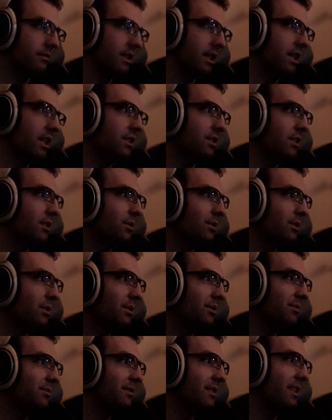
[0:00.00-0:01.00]
Is it
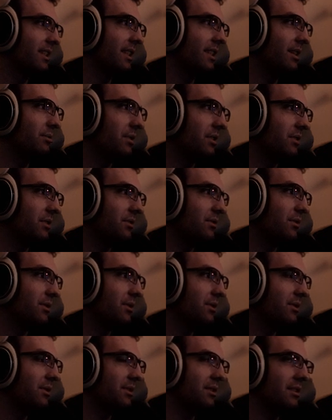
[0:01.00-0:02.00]
cool? I'm looking
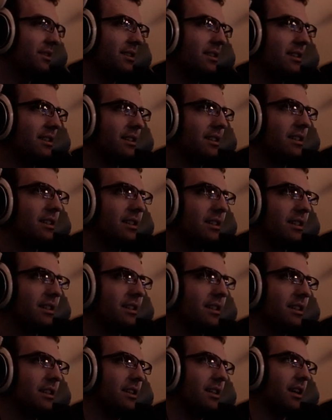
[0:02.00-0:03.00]
forward to it.
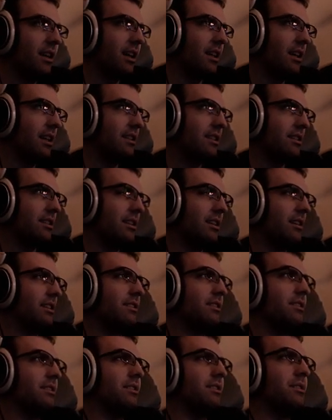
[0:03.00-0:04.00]
I liked a lot of
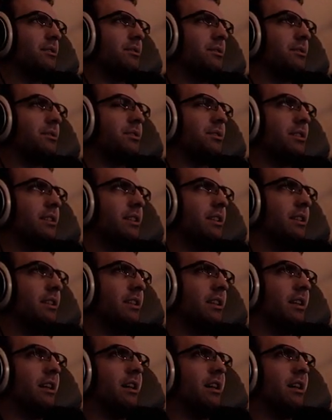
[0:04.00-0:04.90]
the new shit in